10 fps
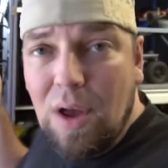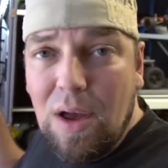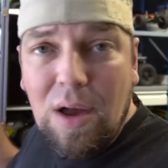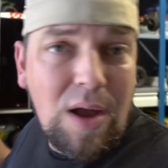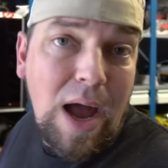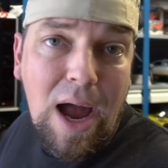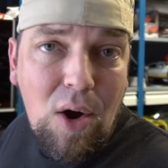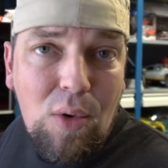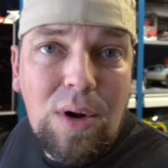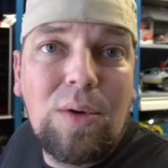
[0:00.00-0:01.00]
Uh,
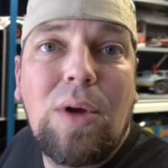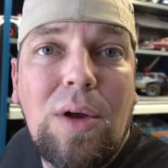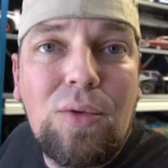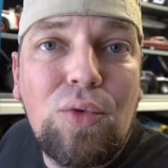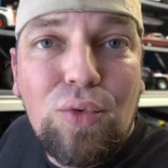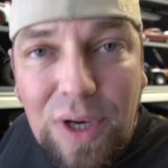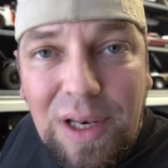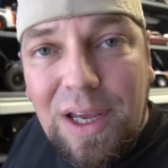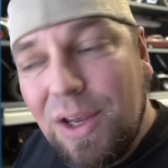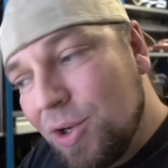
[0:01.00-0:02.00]
how?
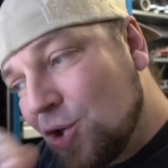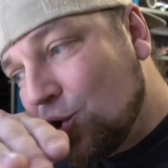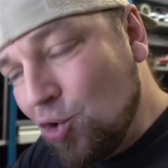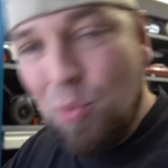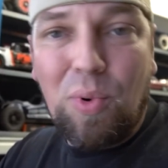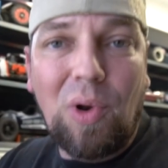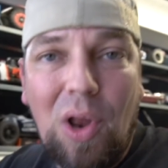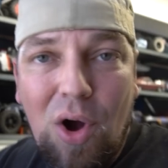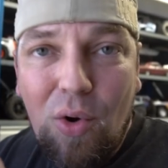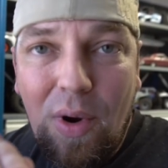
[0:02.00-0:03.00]
Really super
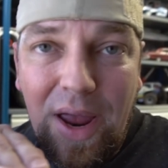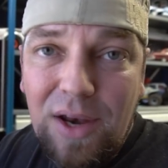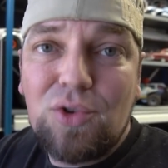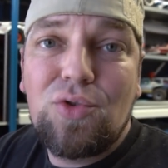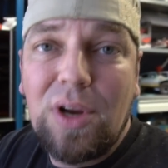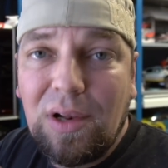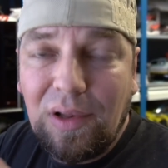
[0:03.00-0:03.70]
low entry